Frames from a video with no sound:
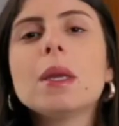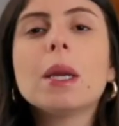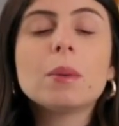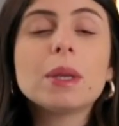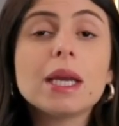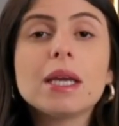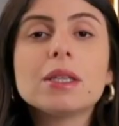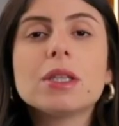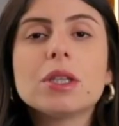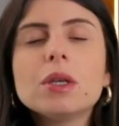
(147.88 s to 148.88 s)
And the
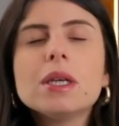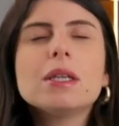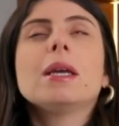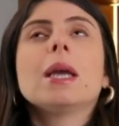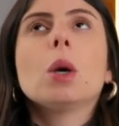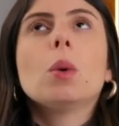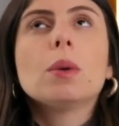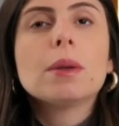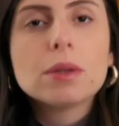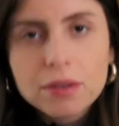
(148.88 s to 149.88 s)
answer is
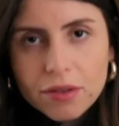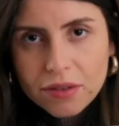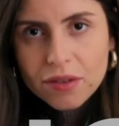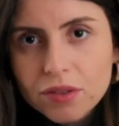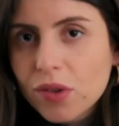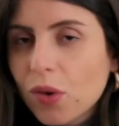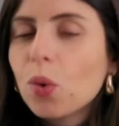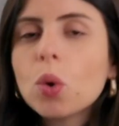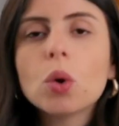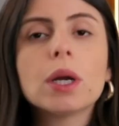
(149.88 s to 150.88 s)
no.
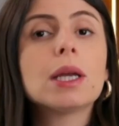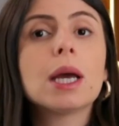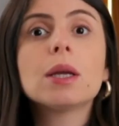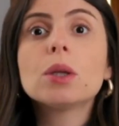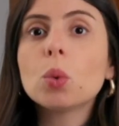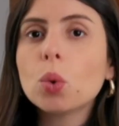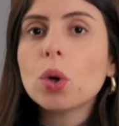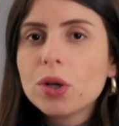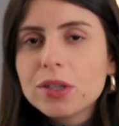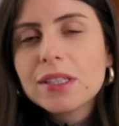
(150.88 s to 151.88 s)
Or in other
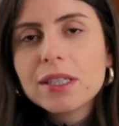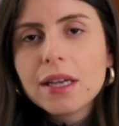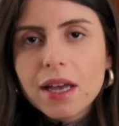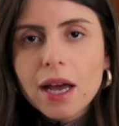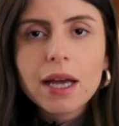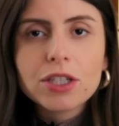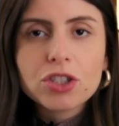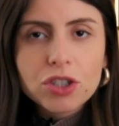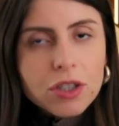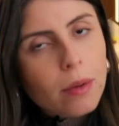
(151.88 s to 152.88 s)
words, I
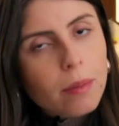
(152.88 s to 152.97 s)
shouldn't